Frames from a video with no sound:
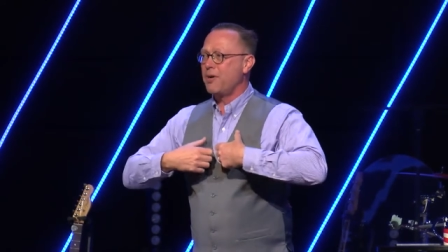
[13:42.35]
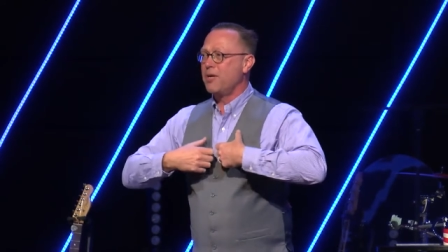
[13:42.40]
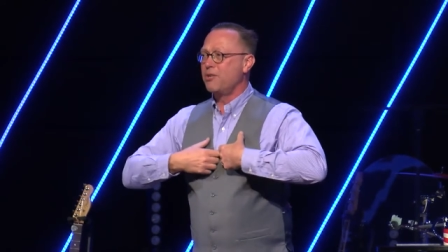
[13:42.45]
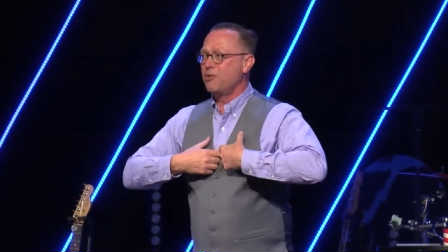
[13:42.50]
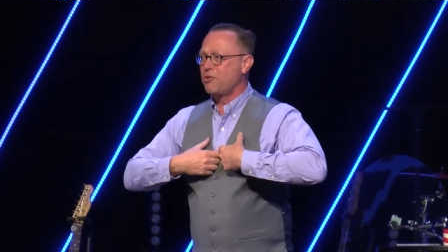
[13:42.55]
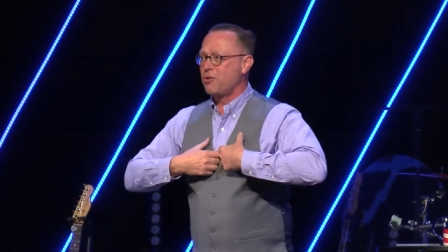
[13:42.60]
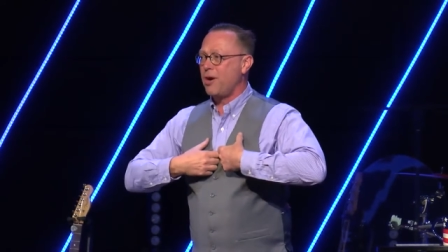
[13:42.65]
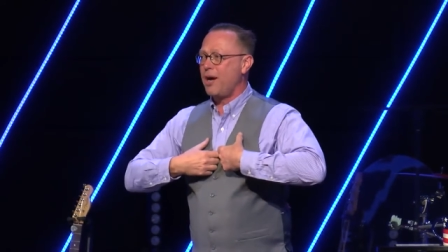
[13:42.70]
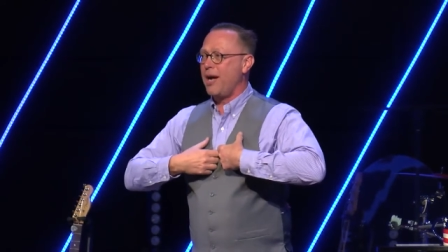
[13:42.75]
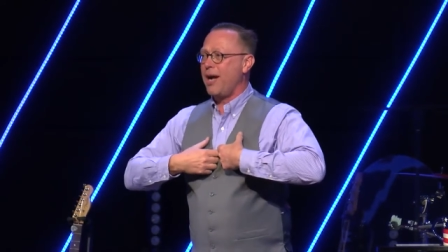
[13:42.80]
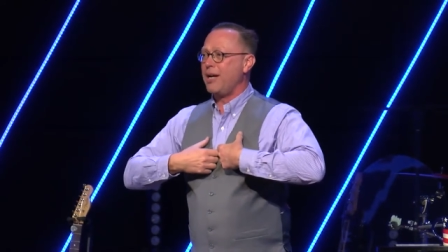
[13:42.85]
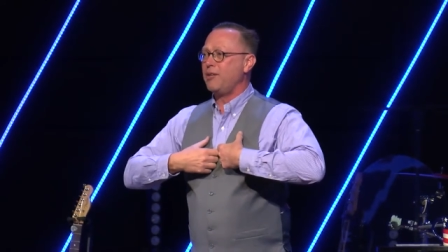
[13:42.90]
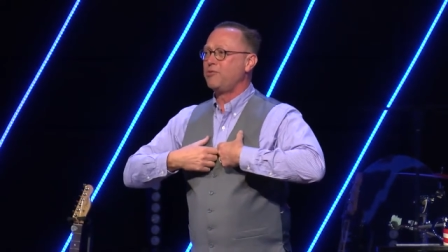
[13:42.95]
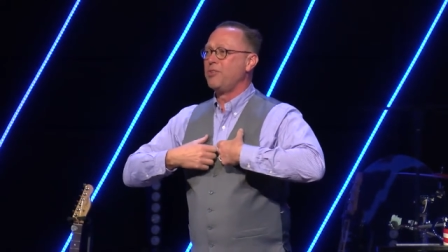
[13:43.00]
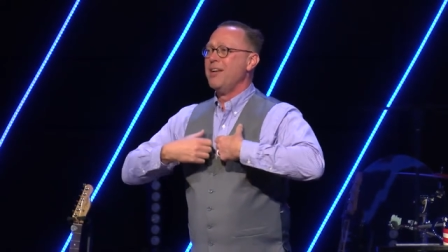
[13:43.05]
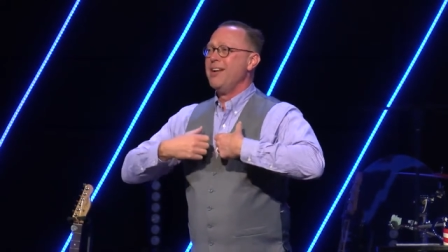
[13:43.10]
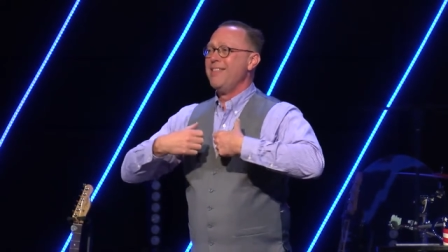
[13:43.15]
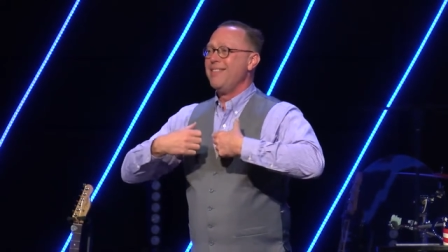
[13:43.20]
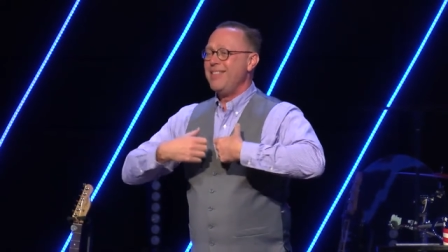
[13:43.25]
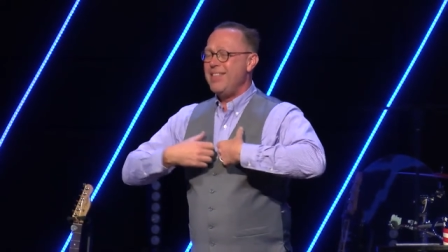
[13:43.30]
in Christ,
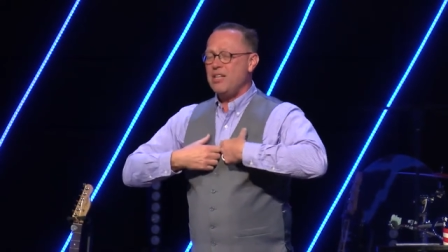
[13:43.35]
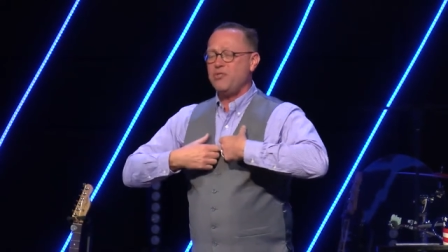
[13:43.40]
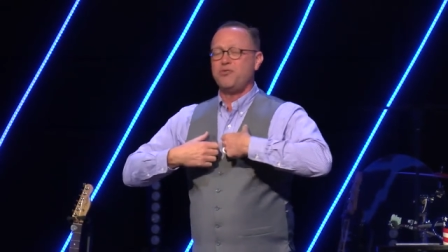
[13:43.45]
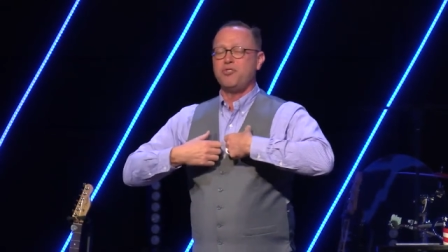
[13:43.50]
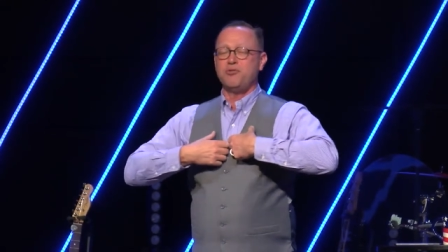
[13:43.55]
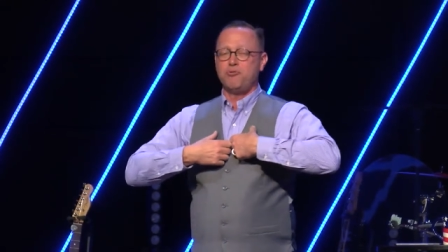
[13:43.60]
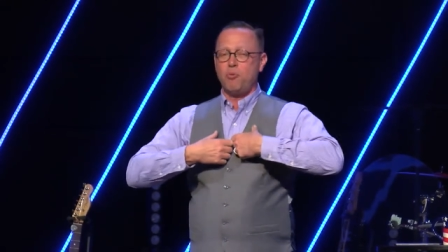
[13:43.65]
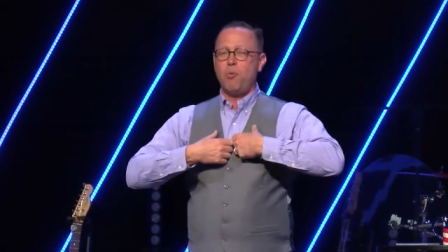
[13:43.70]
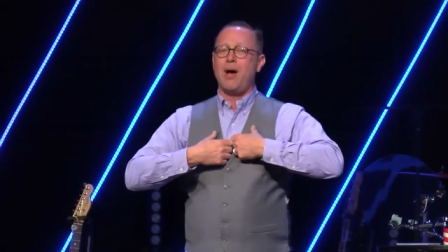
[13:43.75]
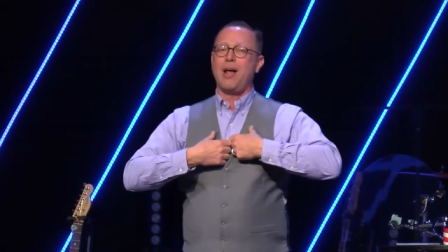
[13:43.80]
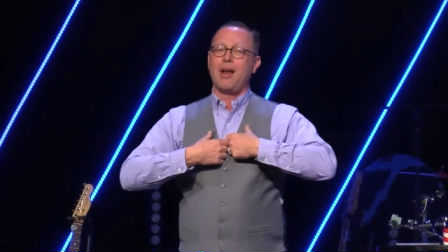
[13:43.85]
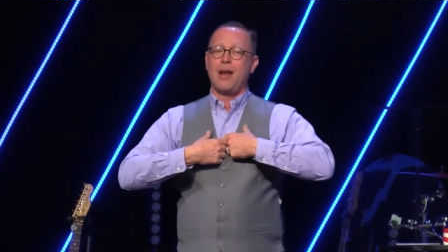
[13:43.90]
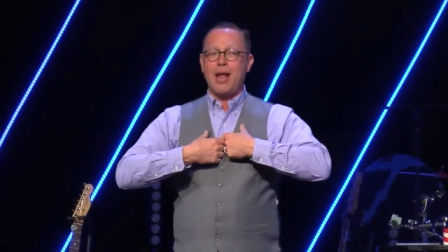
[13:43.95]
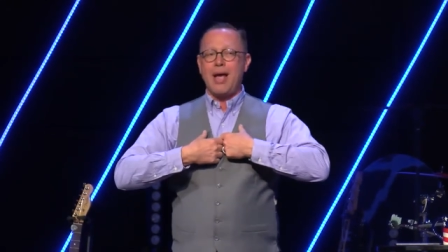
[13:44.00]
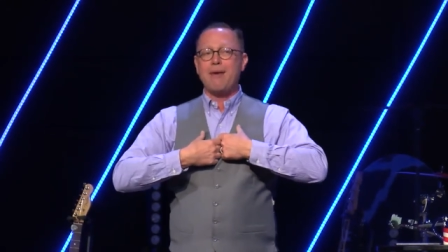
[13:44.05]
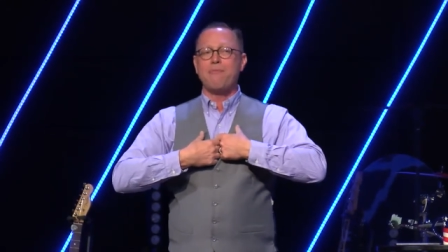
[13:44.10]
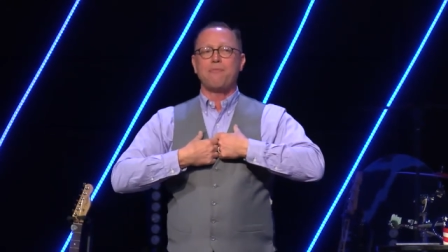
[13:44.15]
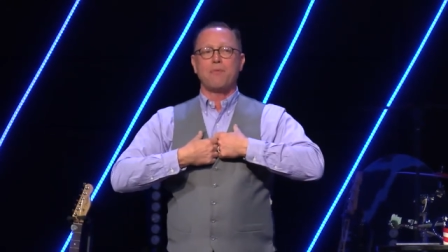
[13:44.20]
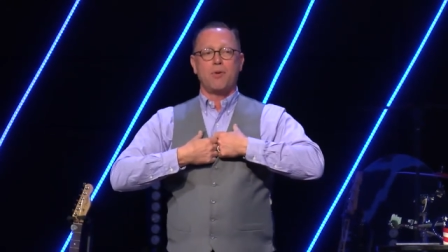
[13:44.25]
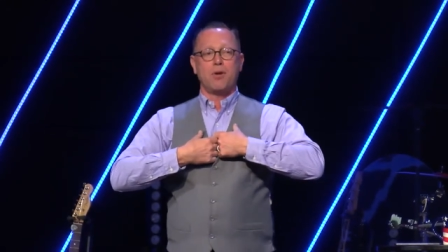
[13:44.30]
this is what
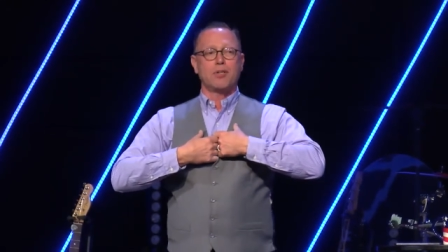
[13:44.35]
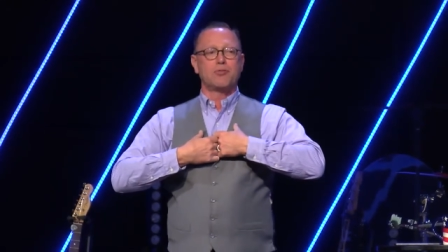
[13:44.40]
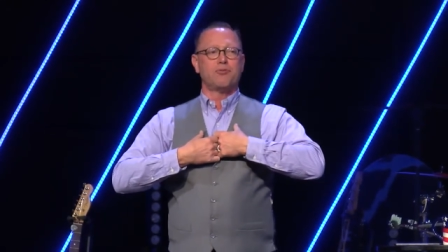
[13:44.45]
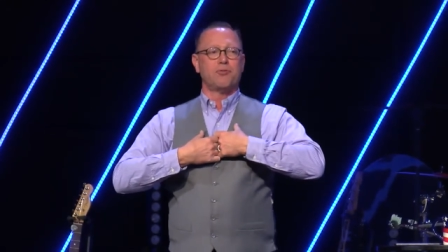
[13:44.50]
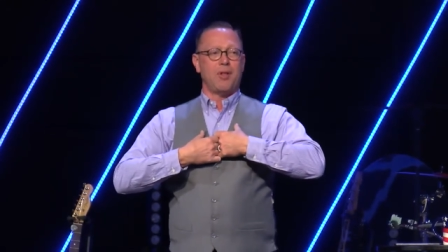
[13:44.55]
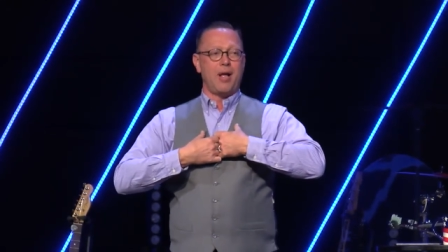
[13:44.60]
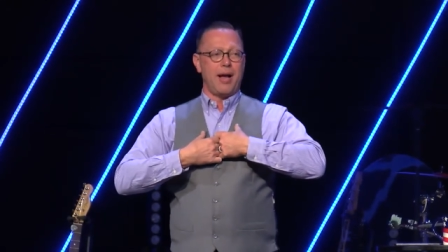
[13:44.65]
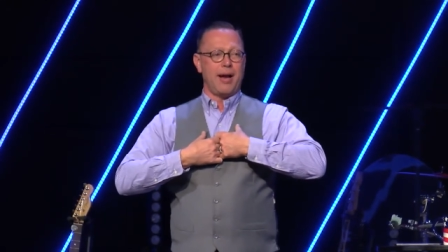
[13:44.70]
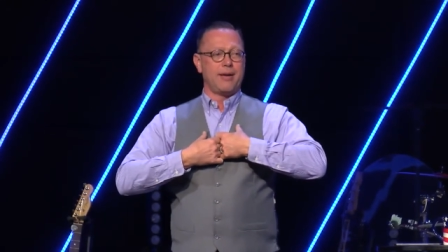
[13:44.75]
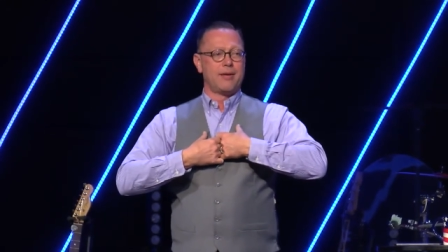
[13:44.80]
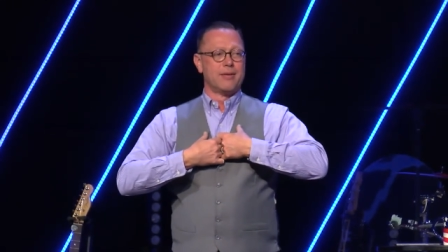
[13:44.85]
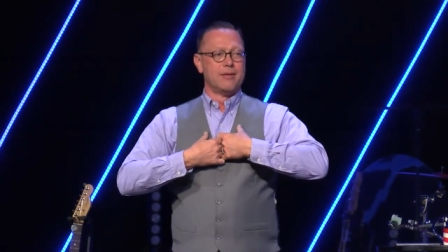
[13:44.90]
life looks like.